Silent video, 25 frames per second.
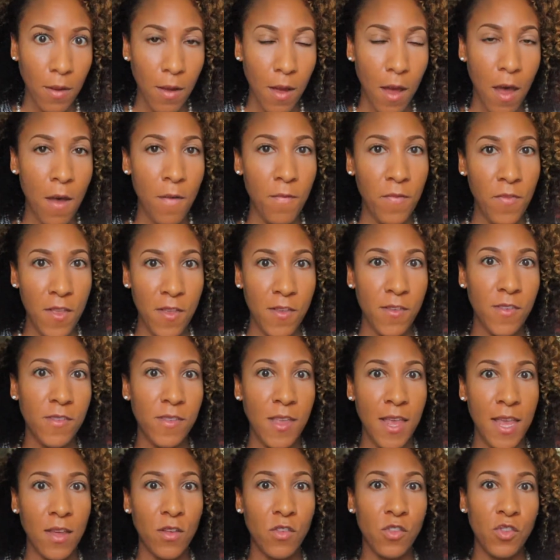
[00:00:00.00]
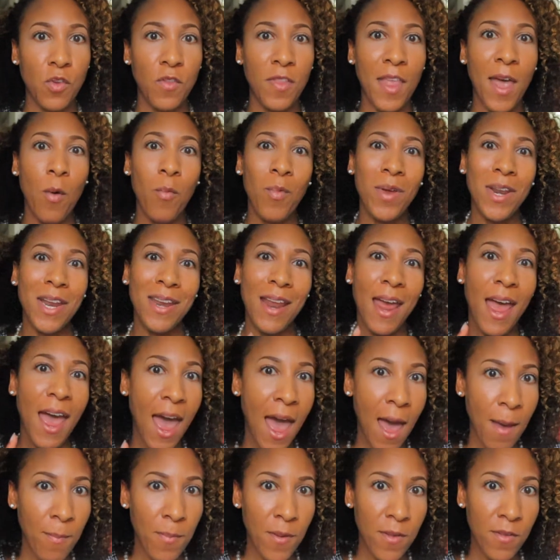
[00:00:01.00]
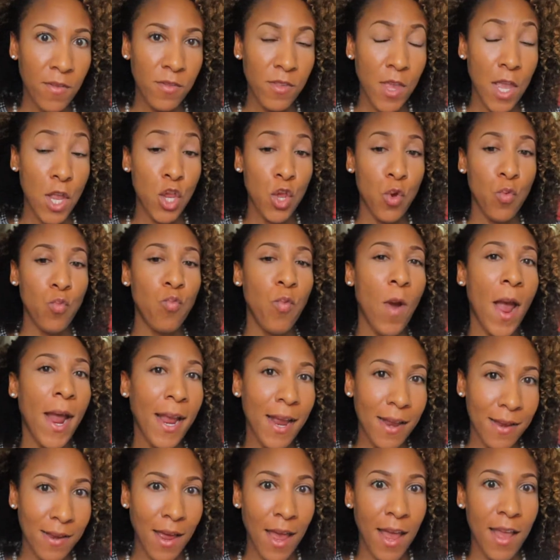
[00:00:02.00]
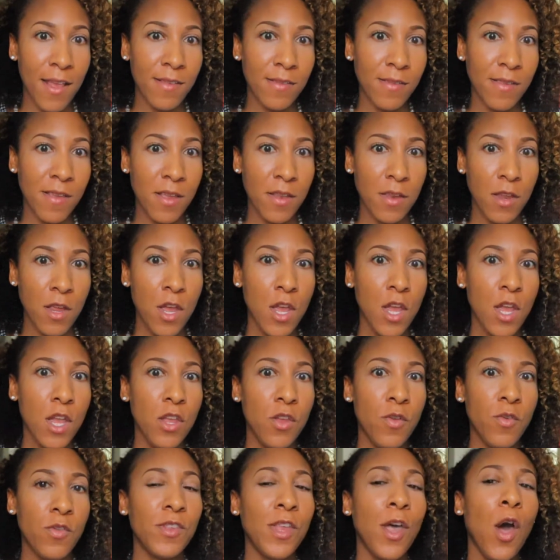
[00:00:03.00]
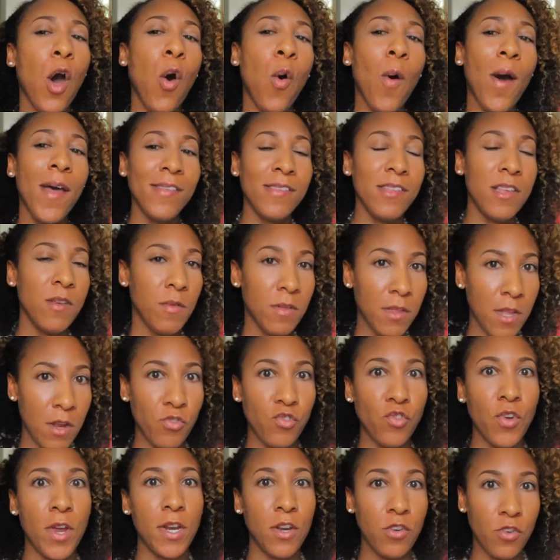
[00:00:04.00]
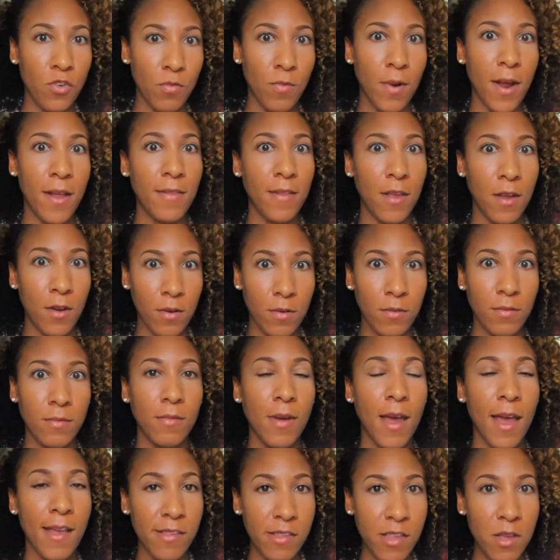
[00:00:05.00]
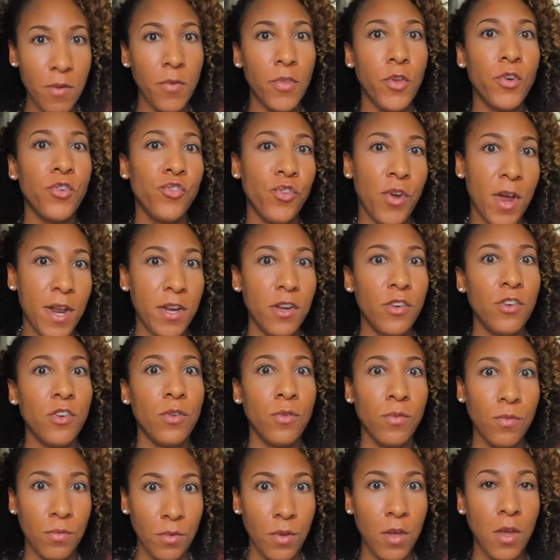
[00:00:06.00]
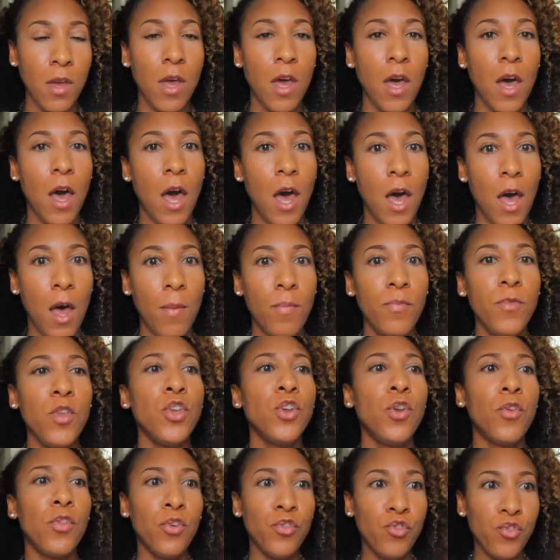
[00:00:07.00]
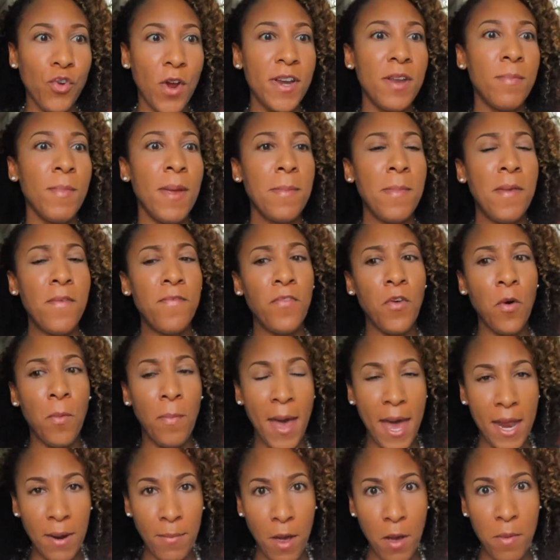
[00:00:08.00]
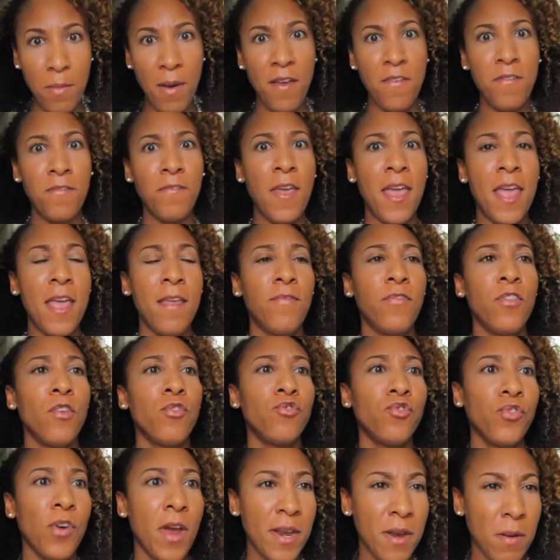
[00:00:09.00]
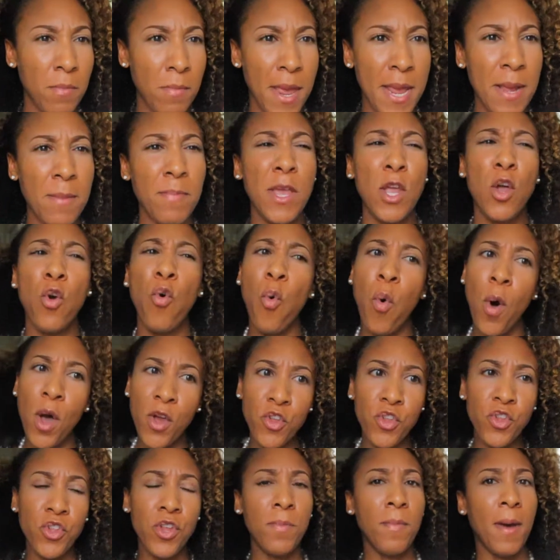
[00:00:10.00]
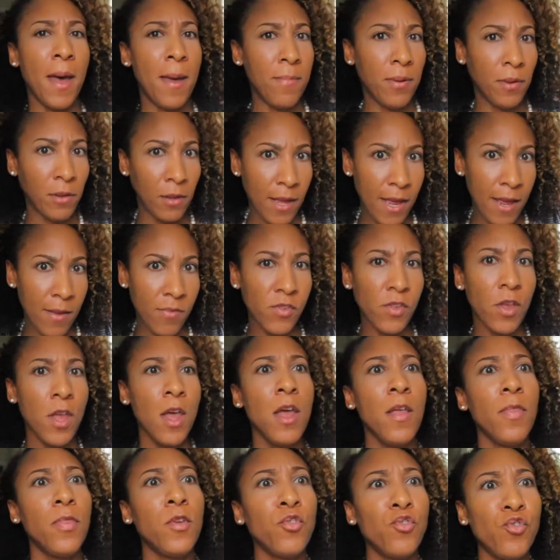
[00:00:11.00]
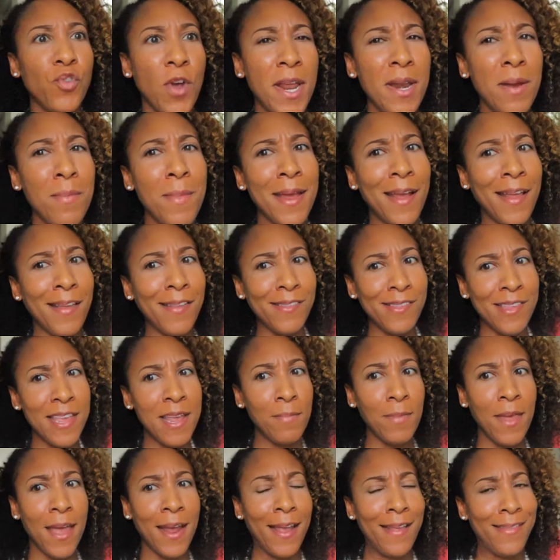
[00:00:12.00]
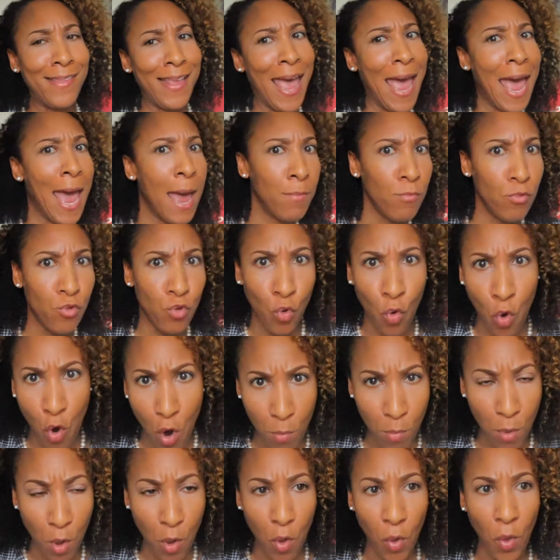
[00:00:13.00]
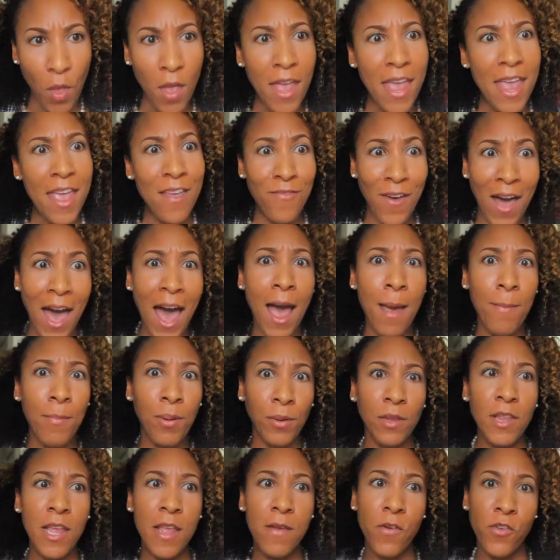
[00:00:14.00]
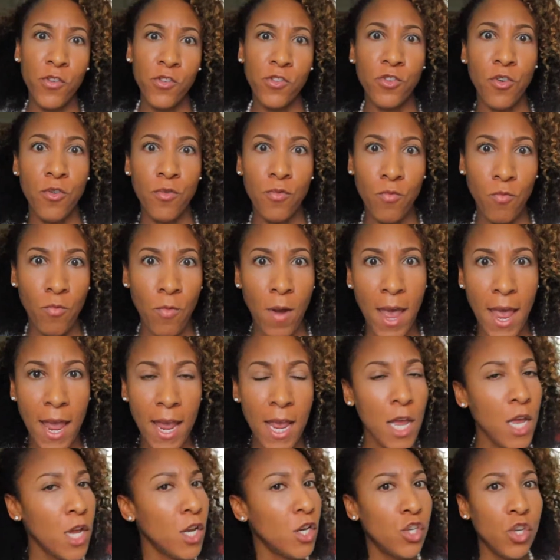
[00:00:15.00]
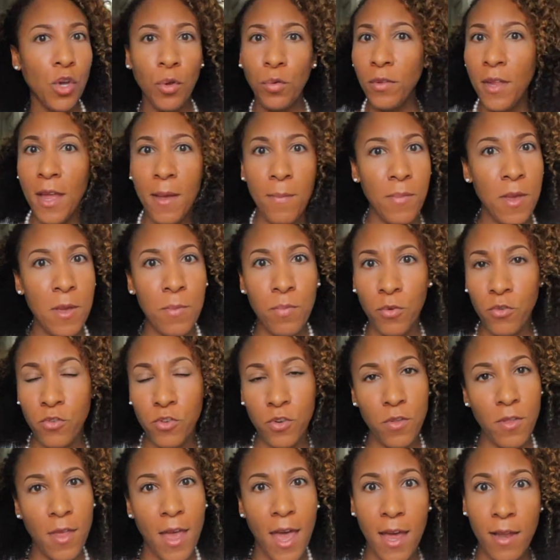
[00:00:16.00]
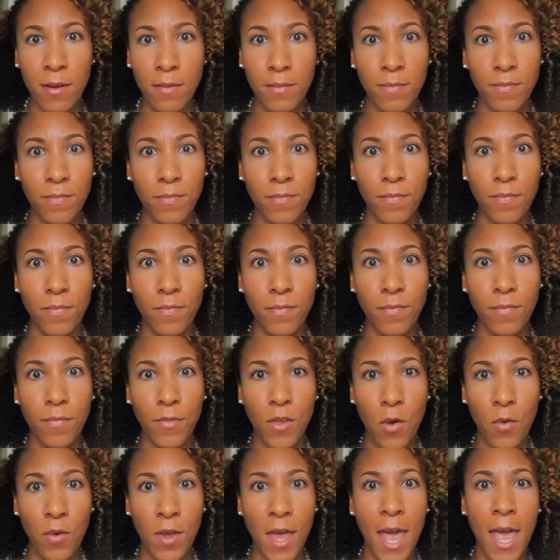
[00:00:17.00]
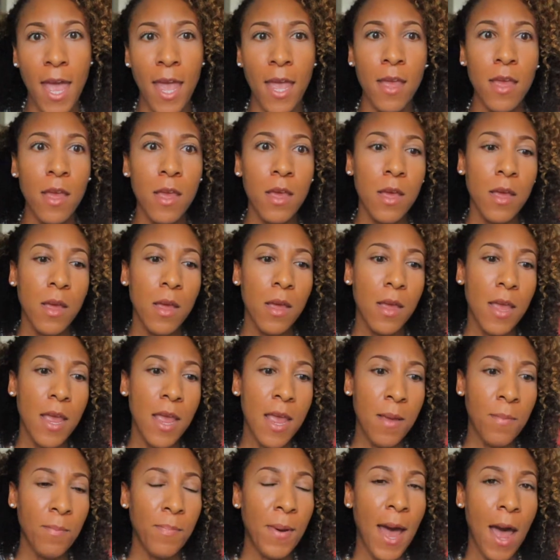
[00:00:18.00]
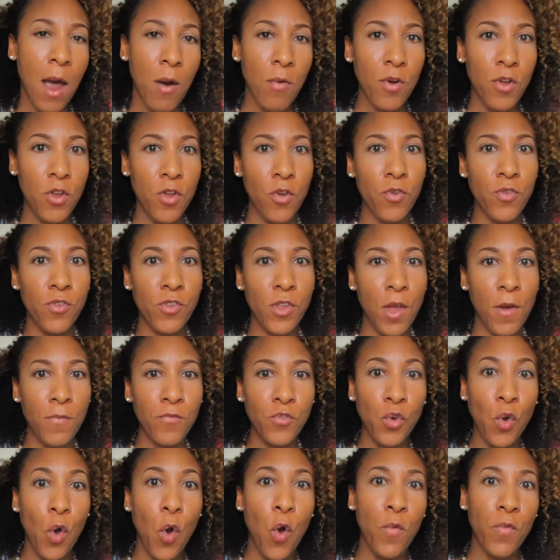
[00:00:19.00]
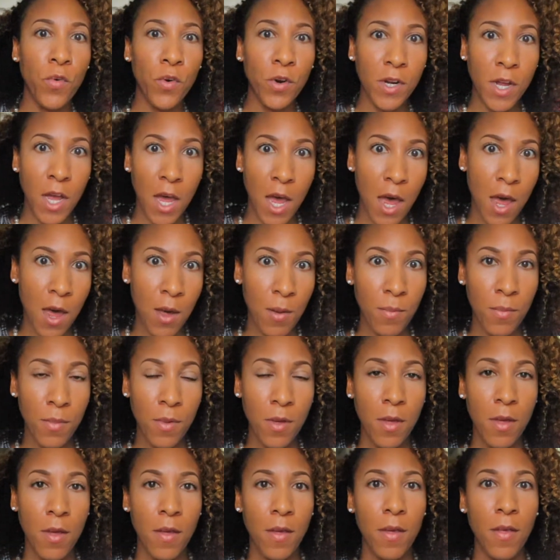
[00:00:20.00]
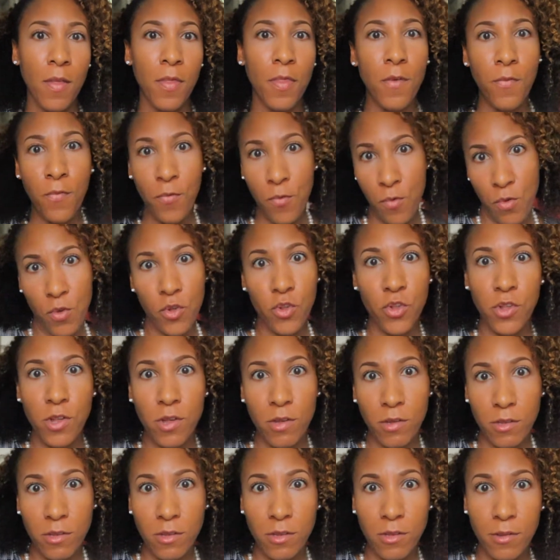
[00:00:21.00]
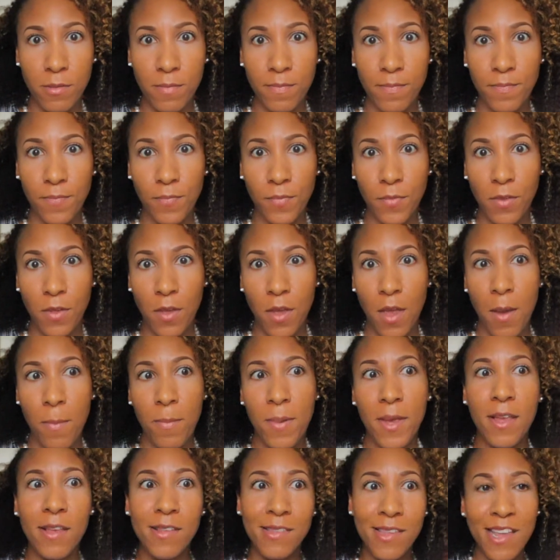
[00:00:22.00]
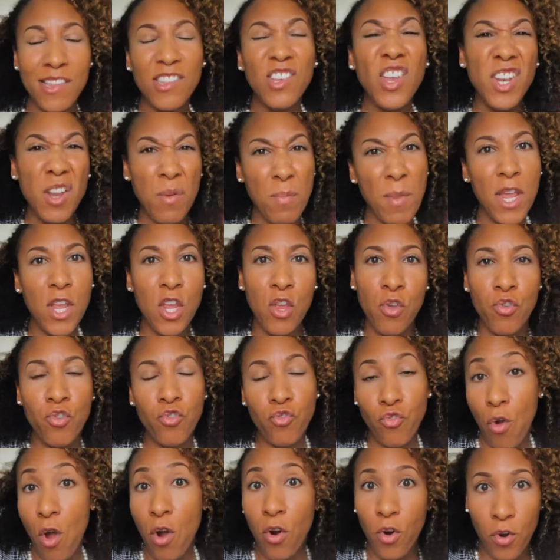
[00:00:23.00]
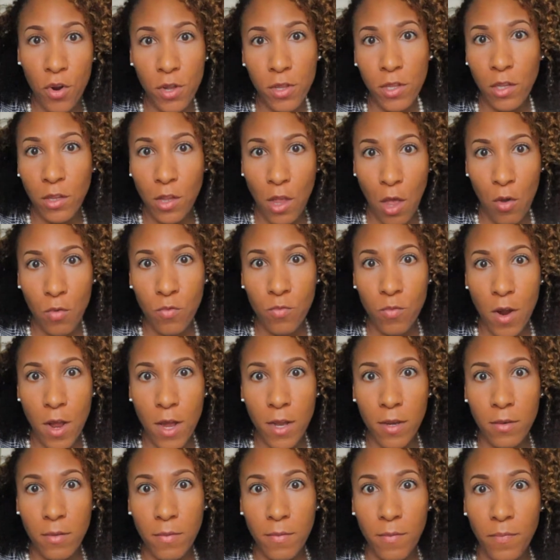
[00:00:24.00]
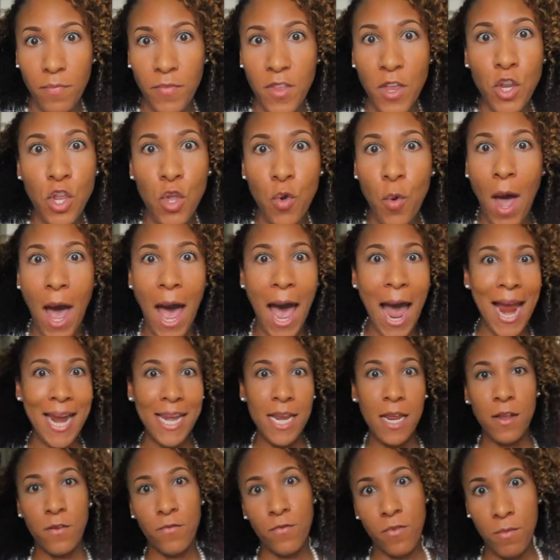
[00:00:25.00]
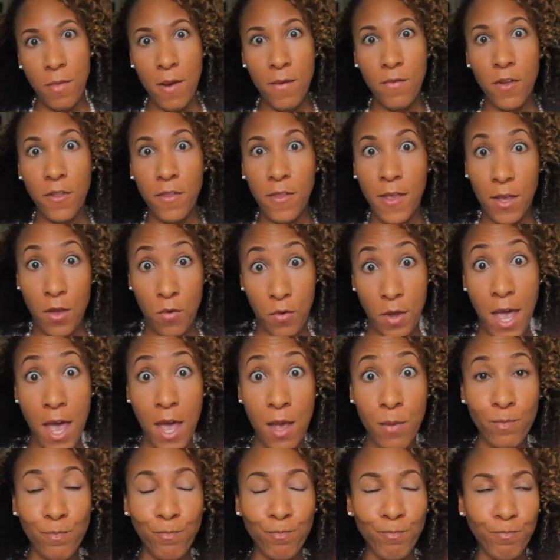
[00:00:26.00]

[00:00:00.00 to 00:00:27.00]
of these things so that when it happens and you recognize it, you say, oh, I see what they're trying to do right there. I see what they're trying to do. They're trying to make me feel bad about my faith. They're trying to make me question my beliefs. They're trying to make it seem like it's abnormal if I believe a certain way. Don't let people do that, okay? Empower yourself to overcome the foolishness, because that's going to make you stronger in the long run than you hiding from everything, okay?